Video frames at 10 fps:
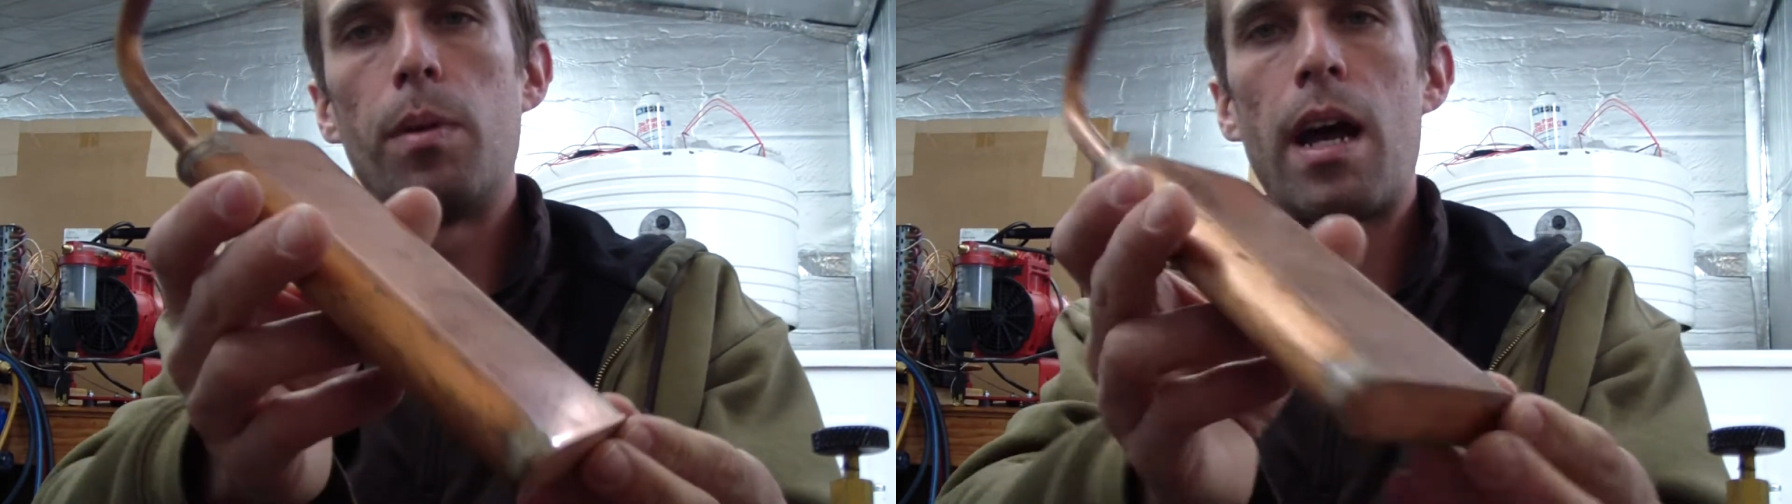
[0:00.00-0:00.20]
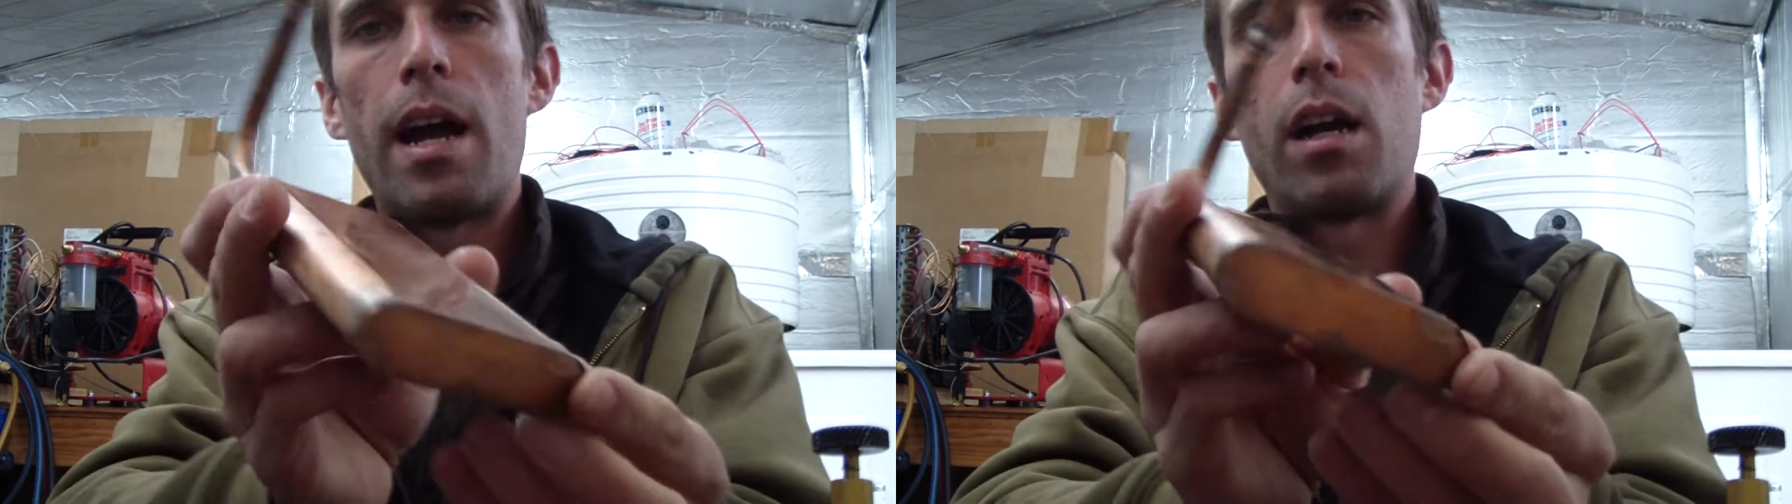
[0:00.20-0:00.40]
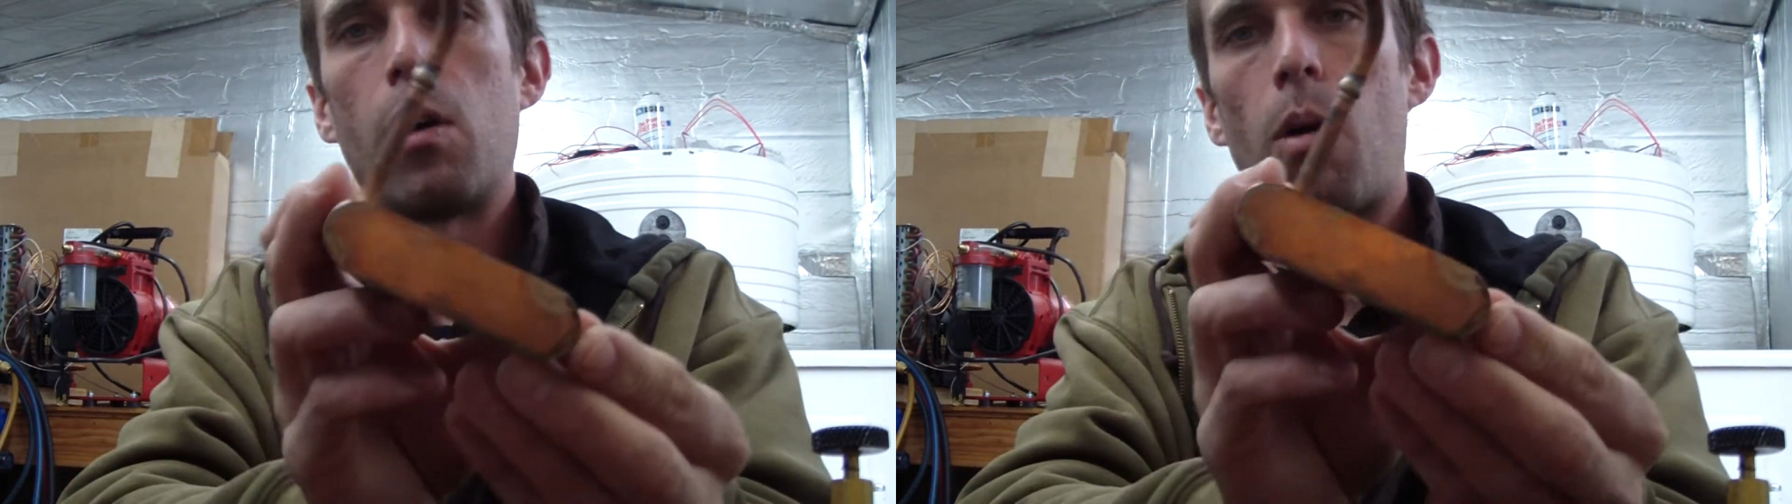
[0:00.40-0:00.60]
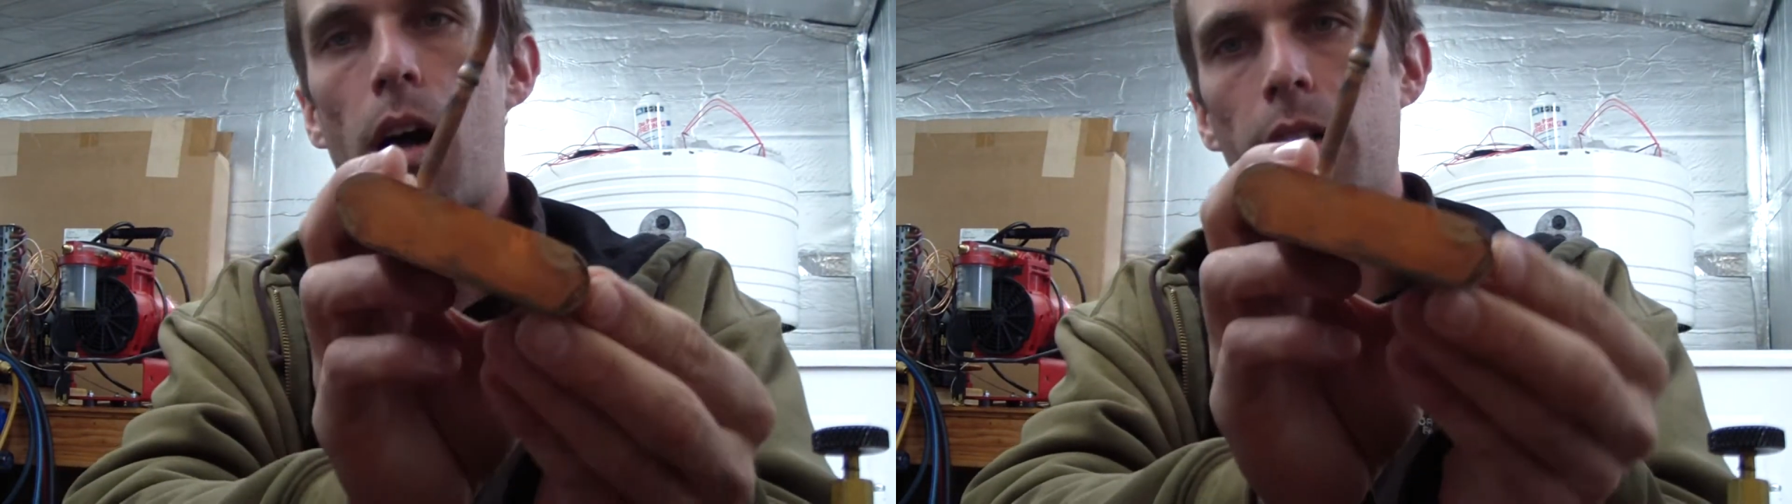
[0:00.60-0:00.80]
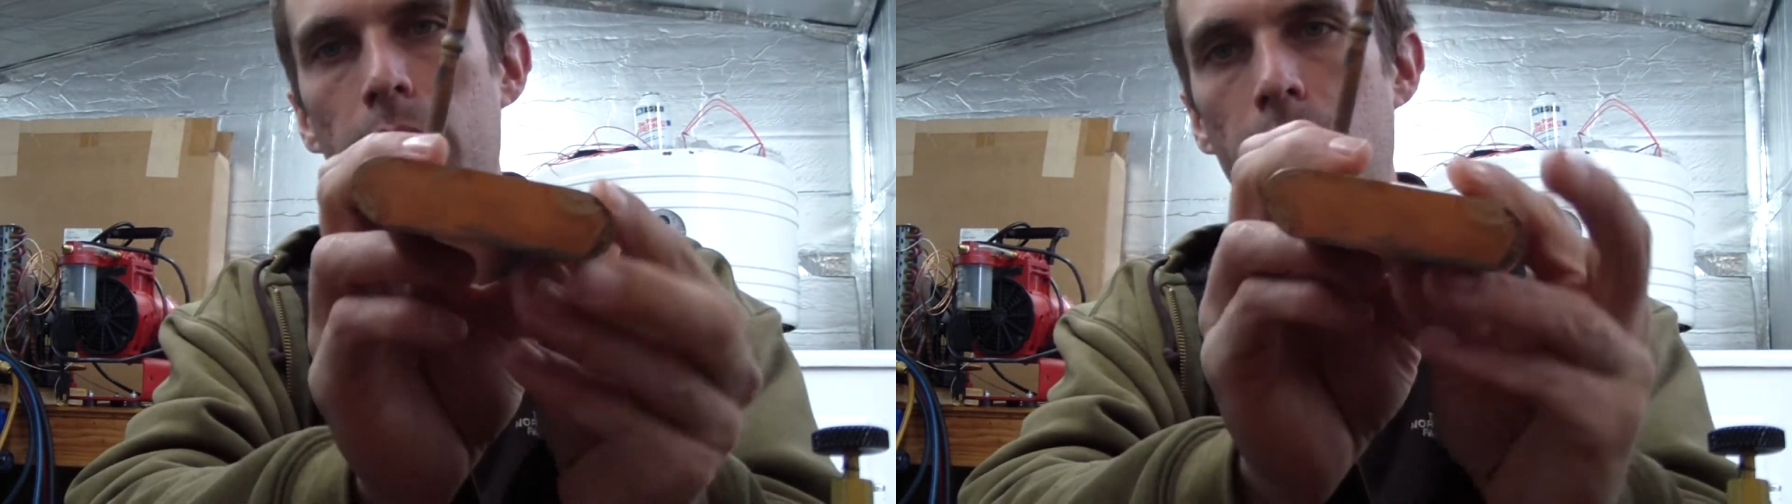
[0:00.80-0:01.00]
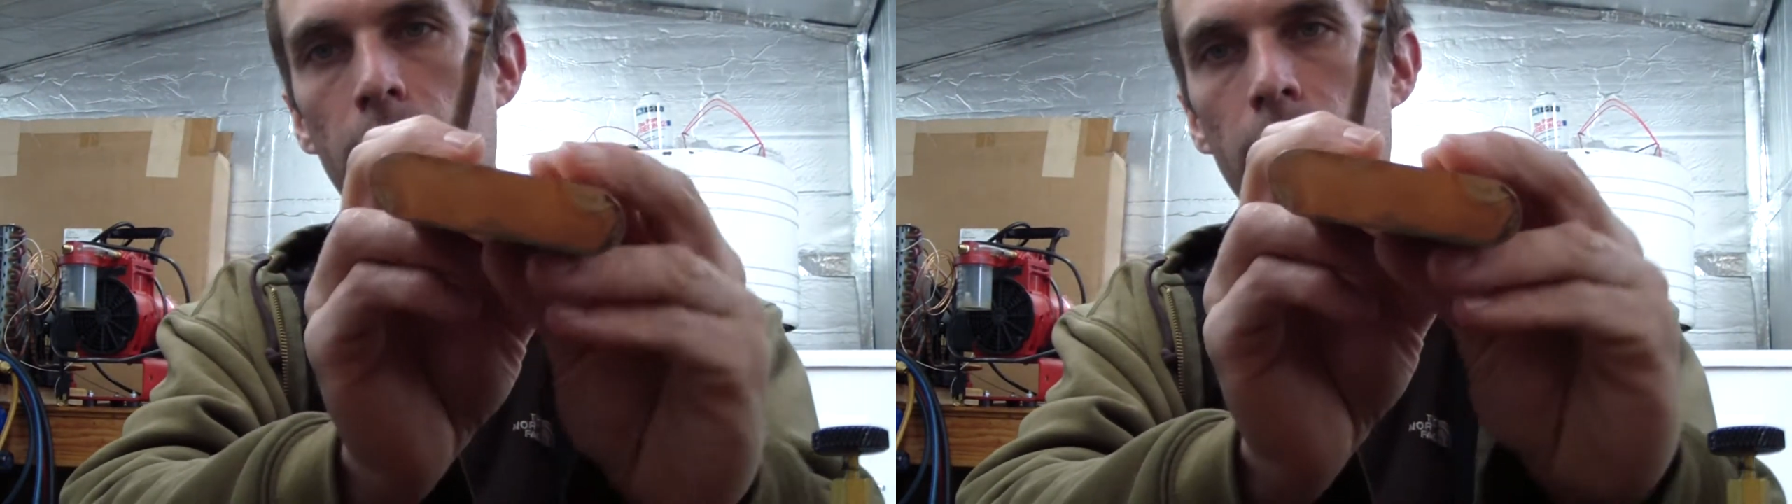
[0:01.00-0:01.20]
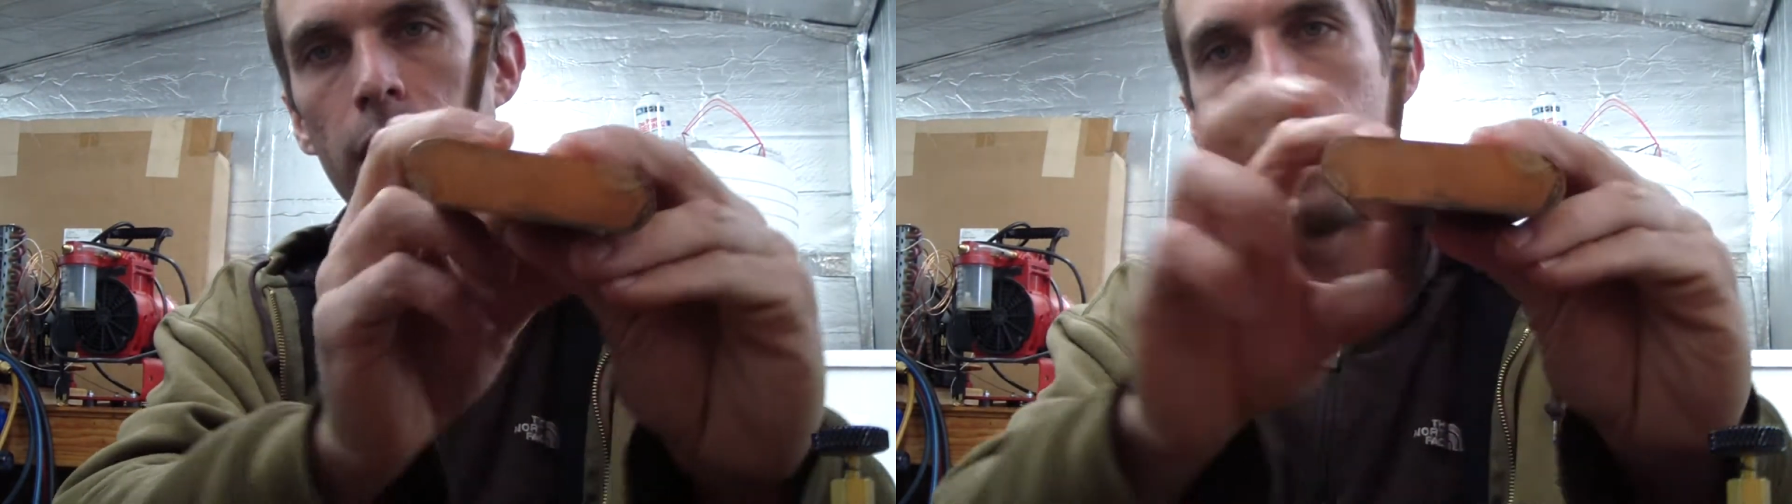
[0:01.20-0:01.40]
bit higher quality.